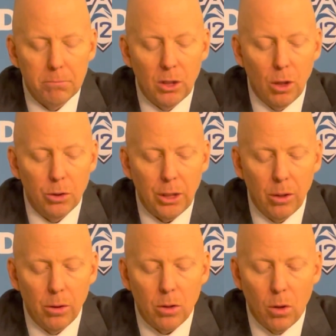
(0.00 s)

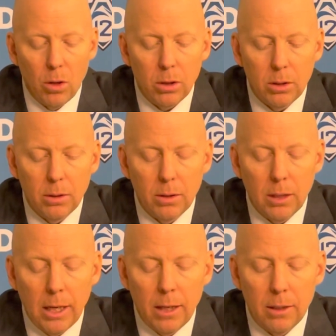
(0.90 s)
Jalen Clark
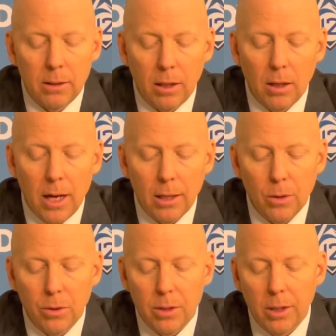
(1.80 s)
did a lot of
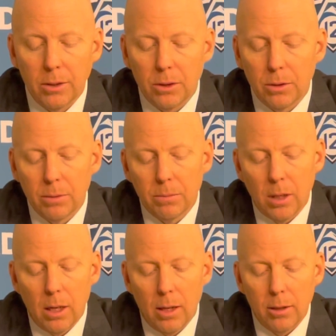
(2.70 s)
good things, and
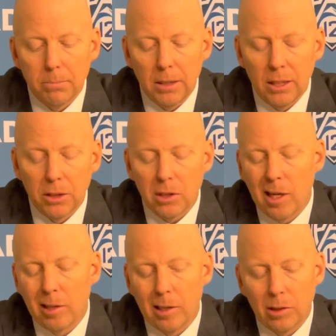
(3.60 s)
he does a
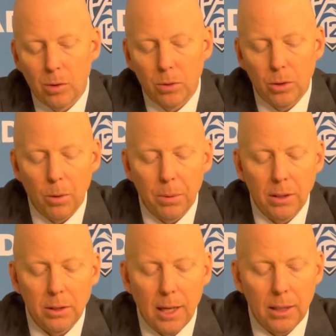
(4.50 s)
lot of things that don't show up in the
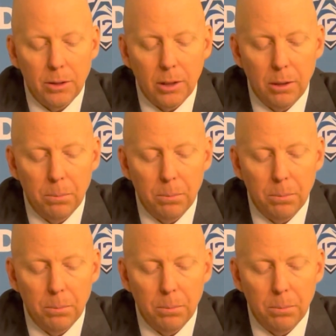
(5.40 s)
stat sheet.